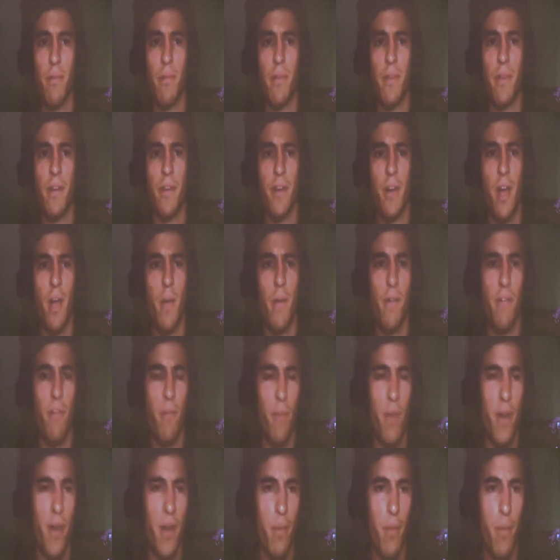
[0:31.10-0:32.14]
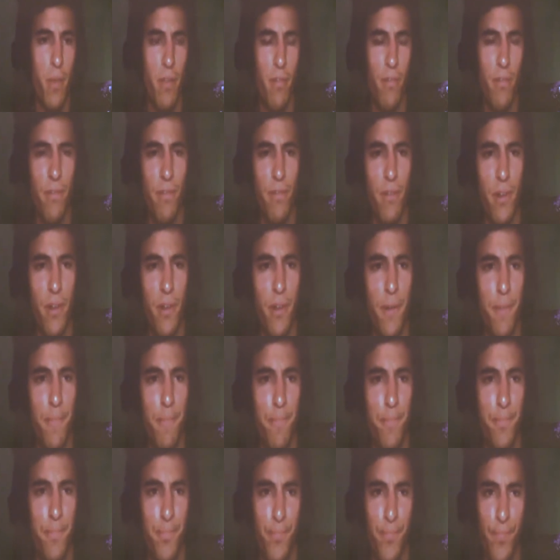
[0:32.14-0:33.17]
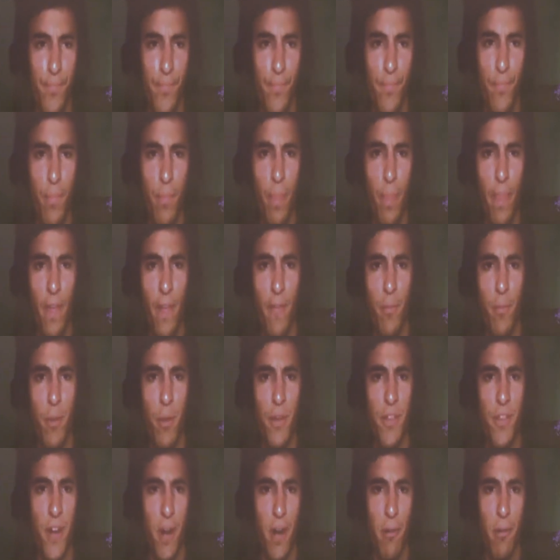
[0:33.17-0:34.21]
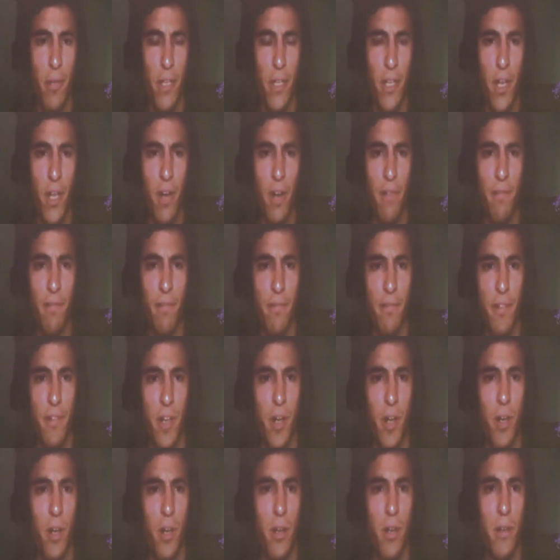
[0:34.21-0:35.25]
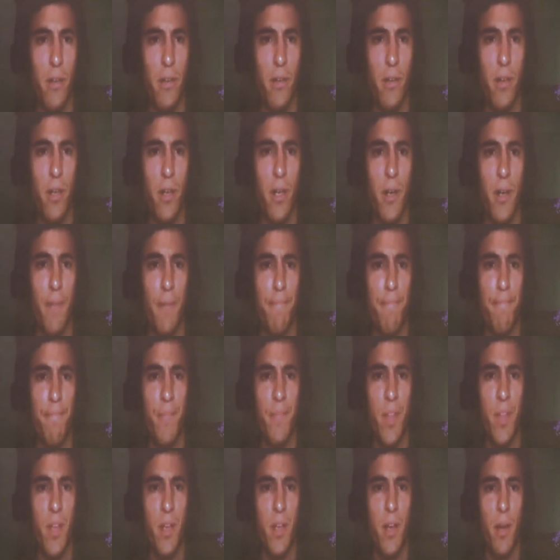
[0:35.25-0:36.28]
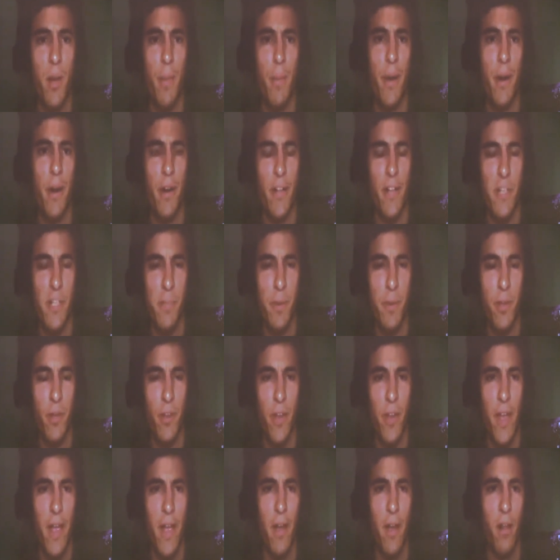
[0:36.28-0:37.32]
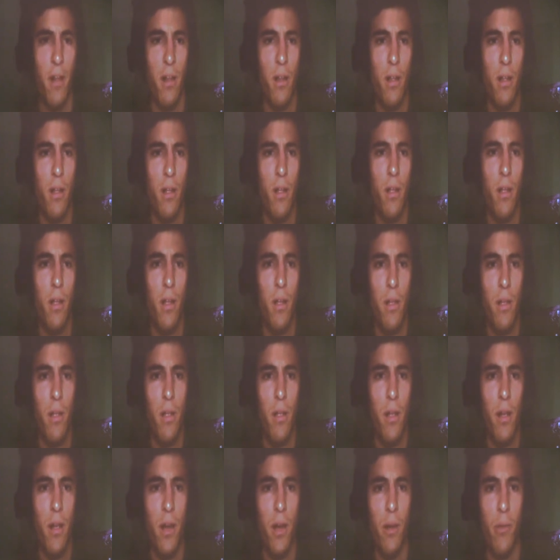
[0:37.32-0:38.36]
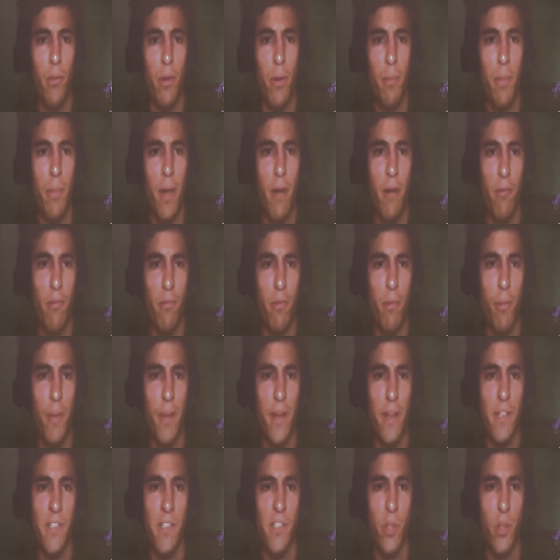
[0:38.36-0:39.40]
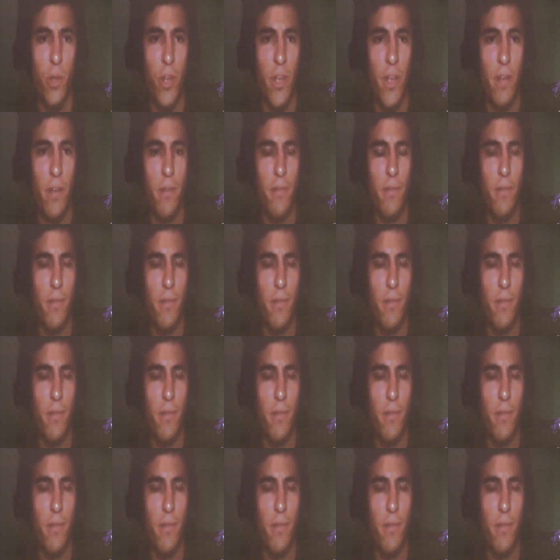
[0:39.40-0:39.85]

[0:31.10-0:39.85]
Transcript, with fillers: your comment reminded me of um, of a book that I really love called um, A Paradise Built in Hell, uh, written by Rebecca Solnit.